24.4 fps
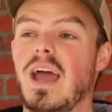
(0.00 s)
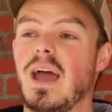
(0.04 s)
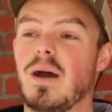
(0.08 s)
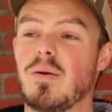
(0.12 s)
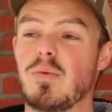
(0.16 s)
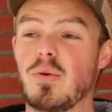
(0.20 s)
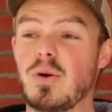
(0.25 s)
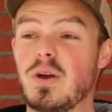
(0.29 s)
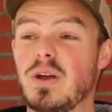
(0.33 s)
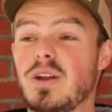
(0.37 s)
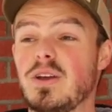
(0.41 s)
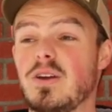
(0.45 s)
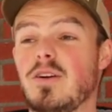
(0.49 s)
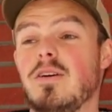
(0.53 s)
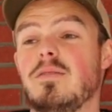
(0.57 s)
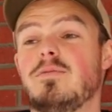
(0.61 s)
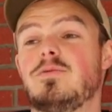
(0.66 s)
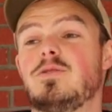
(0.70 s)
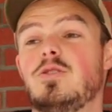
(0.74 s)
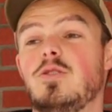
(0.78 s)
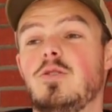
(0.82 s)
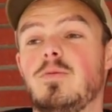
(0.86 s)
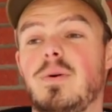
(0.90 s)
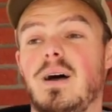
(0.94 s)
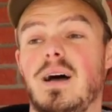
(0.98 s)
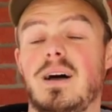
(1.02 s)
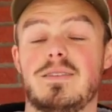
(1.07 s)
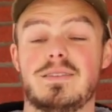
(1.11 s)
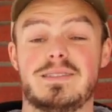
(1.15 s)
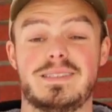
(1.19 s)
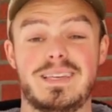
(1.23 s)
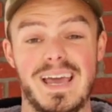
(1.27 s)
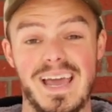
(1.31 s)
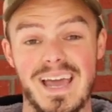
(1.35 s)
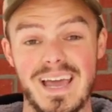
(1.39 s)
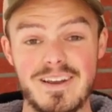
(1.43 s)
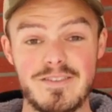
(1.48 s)
And we're going to go up to
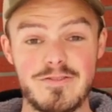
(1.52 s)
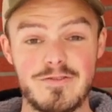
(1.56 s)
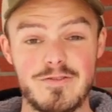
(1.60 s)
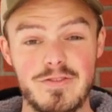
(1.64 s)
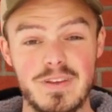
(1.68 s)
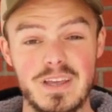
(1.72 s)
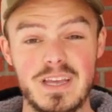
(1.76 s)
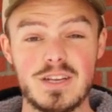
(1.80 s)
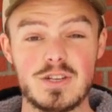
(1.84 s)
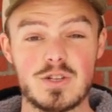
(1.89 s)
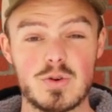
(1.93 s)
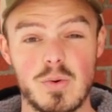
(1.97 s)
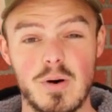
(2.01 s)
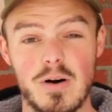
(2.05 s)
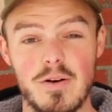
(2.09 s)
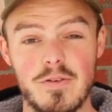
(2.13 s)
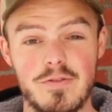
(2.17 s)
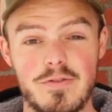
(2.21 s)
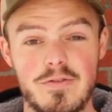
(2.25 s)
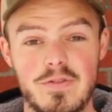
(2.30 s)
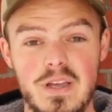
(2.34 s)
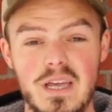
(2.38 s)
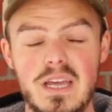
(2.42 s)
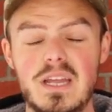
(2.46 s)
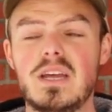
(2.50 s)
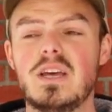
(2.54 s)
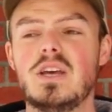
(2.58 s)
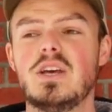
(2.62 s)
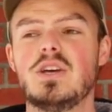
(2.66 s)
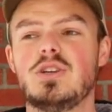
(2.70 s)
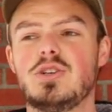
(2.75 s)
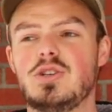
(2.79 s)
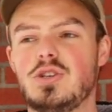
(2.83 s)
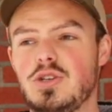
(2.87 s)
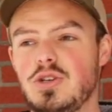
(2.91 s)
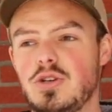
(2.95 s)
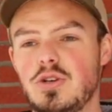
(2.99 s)
about 10 feet, 12 feet,
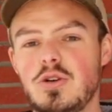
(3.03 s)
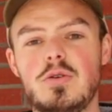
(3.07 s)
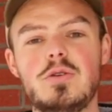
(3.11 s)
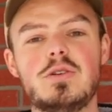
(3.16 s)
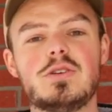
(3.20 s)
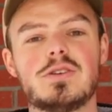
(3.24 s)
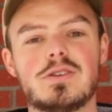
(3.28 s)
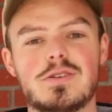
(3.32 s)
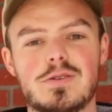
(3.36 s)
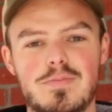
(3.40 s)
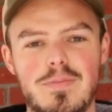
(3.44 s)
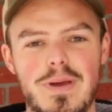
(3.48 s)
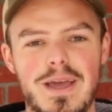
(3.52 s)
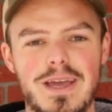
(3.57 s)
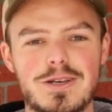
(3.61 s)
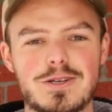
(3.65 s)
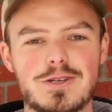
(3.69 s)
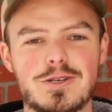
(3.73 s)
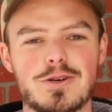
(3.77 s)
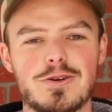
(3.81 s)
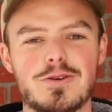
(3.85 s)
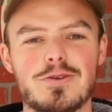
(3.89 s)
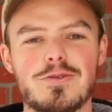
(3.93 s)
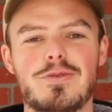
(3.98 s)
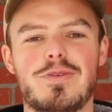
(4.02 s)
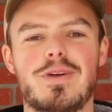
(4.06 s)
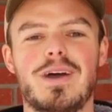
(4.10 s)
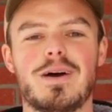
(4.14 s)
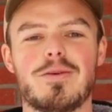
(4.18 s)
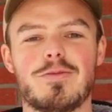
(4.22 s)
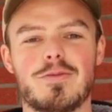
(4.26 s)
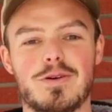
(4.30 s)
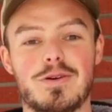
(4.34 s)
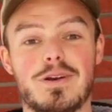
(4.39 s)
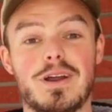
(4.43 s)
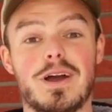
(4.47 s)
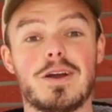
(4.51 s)
shoot, just make sure
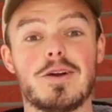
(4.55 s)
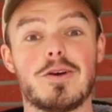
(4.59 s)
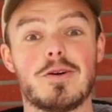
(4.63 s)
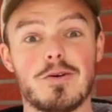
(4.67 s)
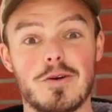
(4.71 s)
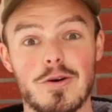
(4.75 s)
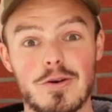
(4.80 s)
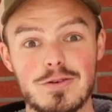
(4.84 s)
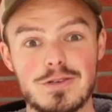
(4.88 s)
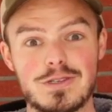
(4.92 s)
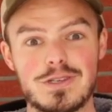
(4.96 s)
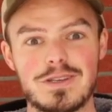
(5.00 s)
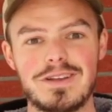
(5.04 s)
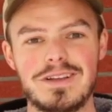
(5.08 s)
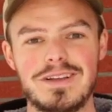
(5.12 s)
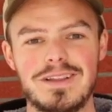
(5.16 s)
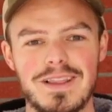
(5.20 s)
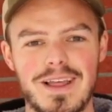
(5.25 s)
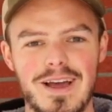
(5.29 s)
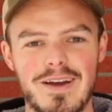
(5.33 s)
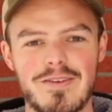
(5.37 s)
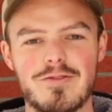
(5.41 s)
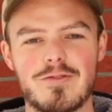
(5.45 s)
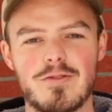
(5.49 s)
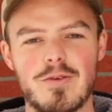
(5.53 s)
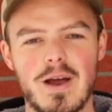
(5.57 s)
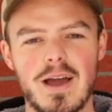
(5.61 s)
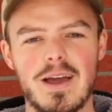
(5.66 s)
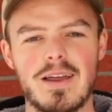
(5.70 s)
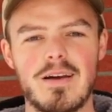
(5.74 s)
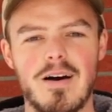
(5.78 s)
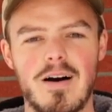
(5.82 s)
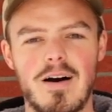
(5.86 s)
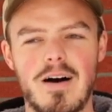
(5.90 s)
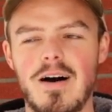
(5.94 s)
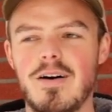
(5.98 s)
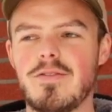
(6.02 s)
that we're not grossly left,
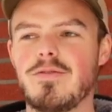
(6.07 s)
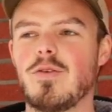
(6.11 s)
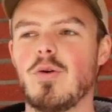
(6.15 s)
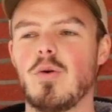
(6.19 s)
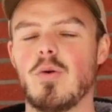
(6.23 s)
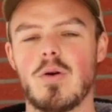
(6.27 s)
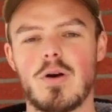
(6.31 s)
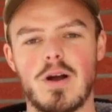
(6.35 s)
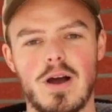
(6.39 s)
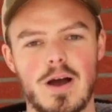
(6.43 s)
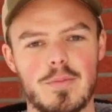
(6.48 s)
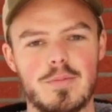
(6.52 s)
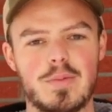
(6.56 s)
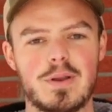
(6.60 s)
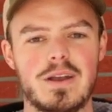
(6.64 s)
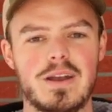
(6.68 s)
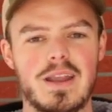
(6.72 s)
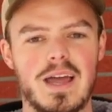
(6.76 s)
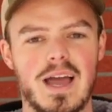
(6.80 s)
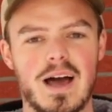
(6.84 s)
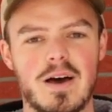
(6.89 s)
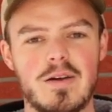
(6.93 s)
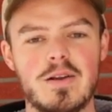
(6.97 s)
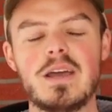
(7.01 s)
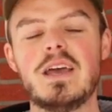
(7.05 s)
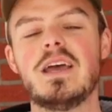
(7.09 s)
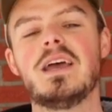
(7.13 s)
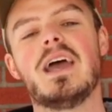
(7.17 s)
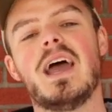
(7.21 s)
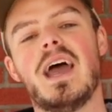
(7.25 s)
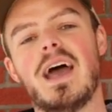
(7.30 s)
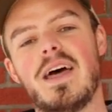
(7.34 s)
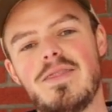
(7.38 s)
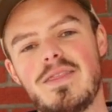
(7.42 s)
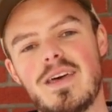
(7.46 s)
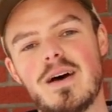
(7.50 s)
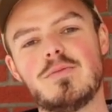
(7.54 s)
right, off, or up and down,
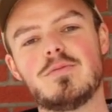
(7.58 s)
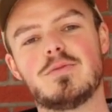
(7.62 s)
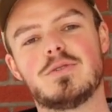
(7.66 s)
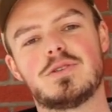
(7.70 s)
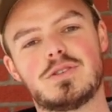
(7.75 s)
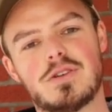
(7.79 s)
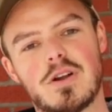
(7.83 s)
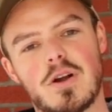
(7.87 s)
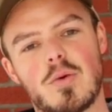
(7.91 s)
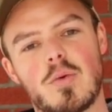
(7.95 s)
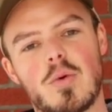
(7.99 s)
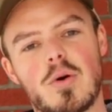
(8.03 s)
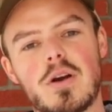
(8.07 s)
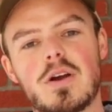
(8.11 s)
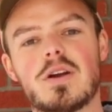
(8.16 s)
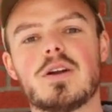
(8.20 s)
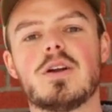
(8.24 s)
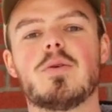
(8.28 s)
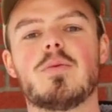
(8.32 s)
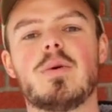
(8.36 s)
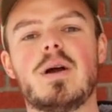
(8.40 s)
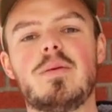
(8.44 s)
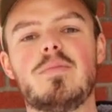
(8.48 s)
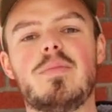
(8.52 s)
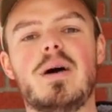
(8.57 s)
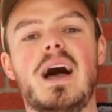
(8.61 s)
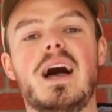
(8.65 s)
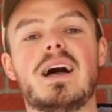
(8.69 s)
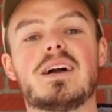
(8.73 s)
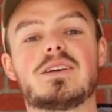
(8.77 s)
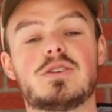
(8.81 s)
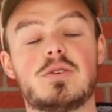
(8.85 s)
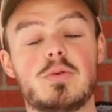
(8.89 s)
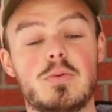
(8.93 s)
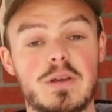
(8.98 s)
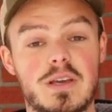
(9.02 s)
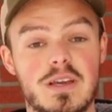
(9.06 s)
and then we'll start working our way
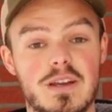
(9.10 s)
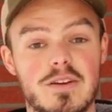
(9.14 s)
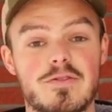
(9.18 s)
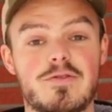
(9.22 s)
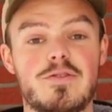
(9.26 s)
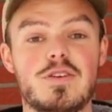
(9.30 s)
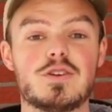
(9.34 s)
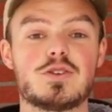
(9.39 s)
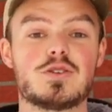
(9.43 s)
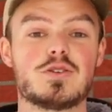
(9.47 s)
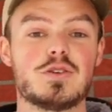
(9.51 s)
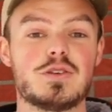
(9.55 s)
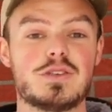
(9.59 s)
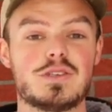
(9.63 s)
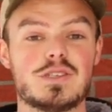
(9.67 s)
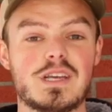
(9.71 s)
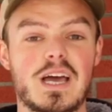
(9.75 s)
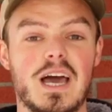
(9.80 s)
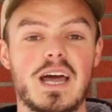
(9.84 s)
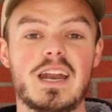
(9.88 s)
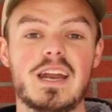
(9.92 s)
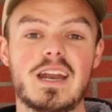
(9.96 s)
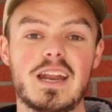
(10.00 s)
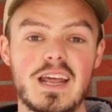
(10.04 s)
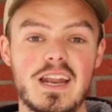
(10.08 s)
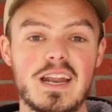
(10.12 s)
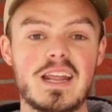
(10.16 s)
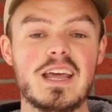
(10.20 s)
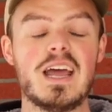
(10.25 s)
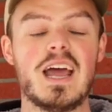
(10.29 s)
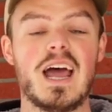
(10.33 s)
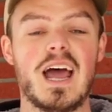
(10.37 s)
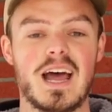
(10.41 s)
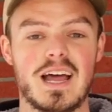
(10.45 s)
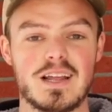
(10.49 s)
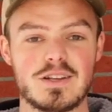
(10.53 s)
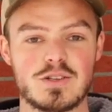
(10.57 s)
back so we can officially sight it in
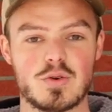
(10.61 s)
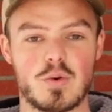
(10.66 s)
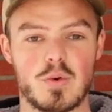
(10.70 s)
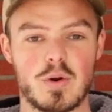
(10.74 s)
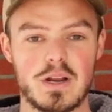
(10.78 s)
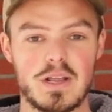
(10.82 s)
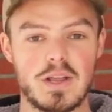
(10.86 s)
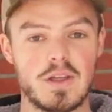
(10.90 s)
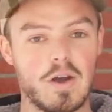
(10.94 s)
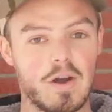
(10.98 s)
at 20